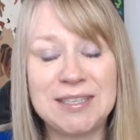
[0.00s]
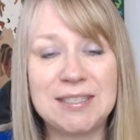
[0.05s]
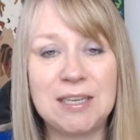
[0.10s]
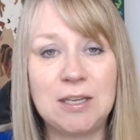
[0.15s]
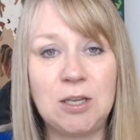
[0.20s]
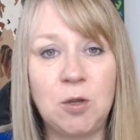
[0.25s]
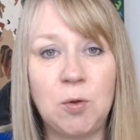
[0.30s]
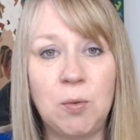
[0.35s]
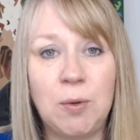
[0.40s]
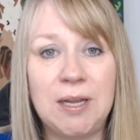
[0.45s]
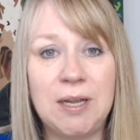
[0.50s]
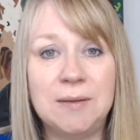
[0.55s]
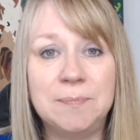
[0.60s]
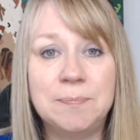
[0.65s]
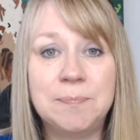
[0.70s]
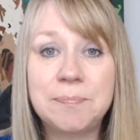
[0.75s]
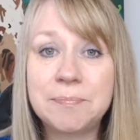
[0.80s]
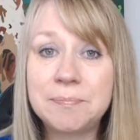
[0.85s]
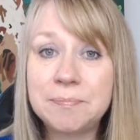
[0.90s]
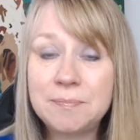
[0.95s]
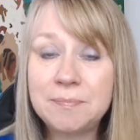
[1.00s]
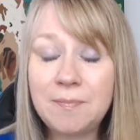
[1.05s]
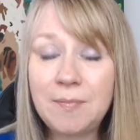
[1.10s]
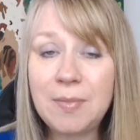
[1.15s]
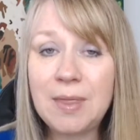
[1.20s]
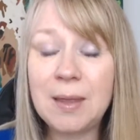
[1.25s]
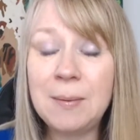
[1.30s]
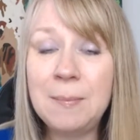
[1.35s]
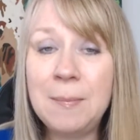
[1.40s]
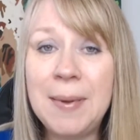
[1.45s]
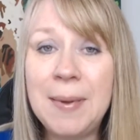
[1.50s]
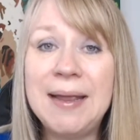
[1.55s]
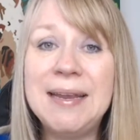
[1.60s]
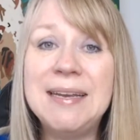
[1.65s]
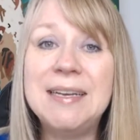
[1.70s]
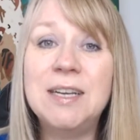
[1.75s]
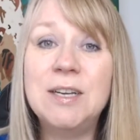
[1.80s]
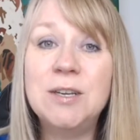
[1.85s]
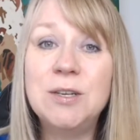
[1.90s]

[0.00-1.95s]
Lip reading: you eat might